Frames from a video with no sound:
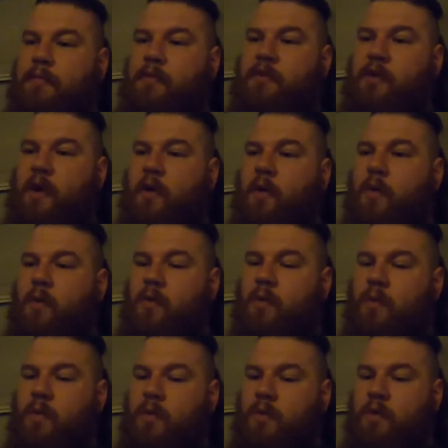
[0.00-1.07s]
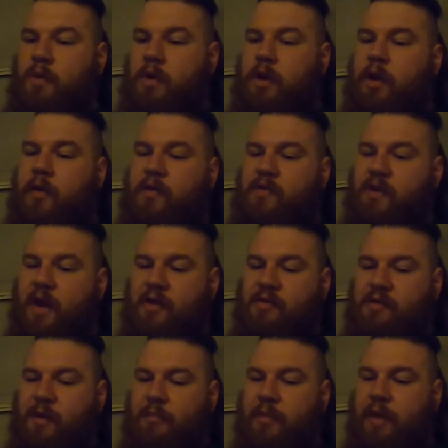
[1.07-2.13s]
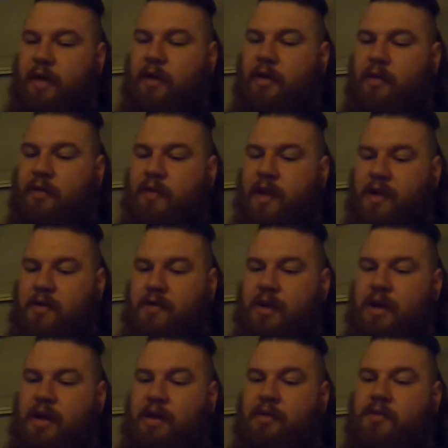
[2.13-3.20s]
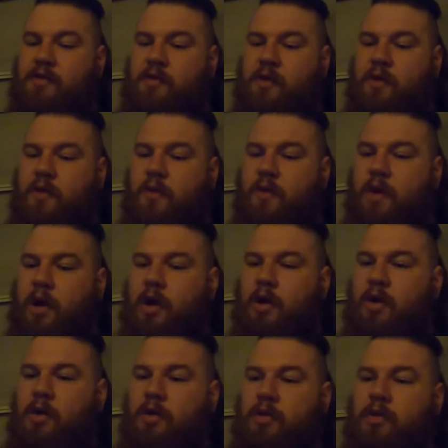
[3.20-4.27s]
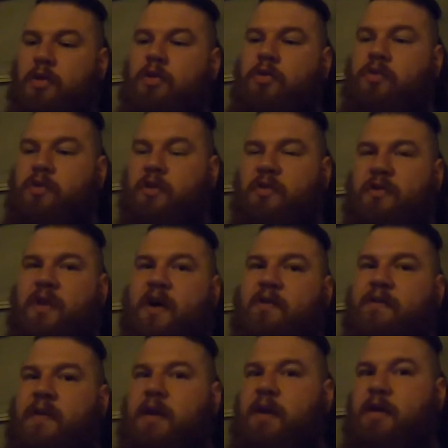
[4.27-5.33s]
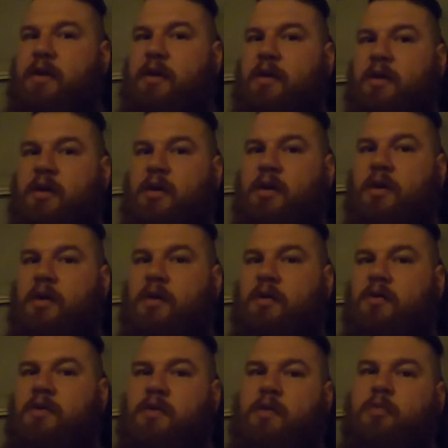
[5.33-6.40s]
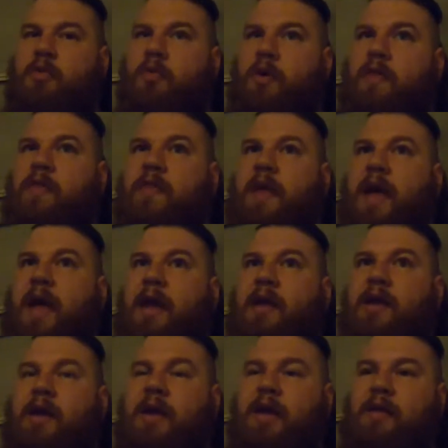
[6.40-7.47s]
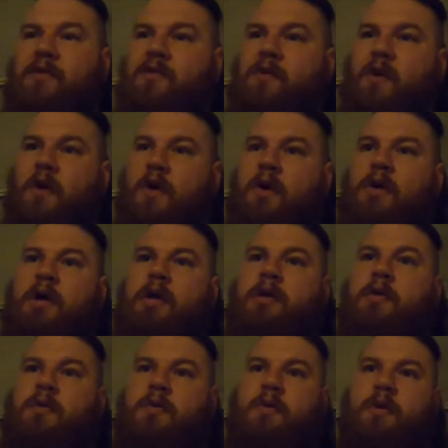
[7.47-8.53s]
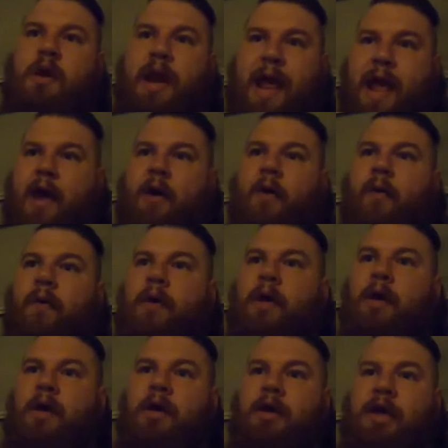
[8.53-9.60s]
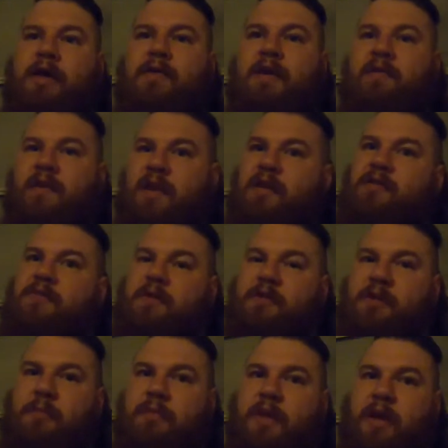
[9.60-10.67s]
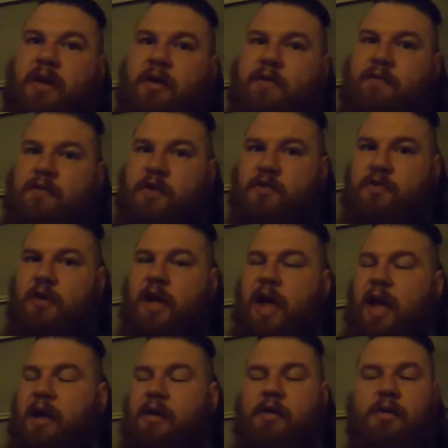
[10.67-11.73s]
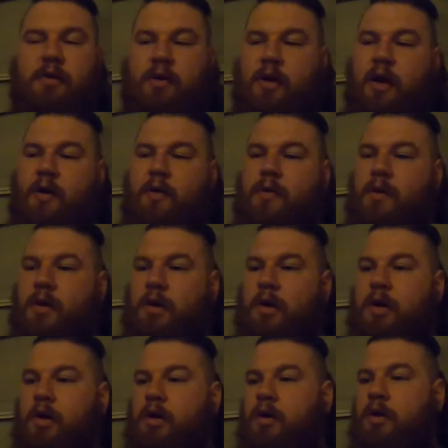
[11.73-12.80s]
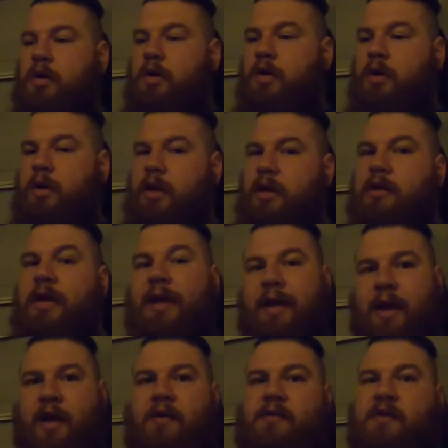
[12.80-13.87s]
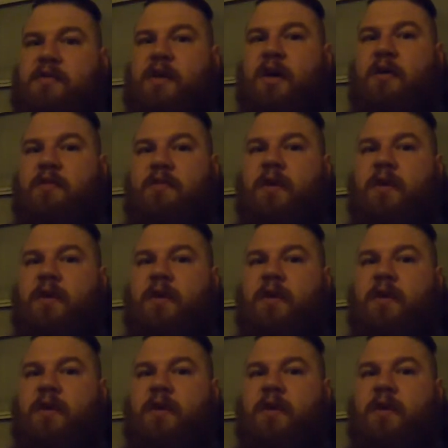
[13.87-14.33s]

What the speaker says: So, it's not something that you need to lose yourself in to the point that it's hurting you now, even if it is for something future gained. You need to take care of yourself,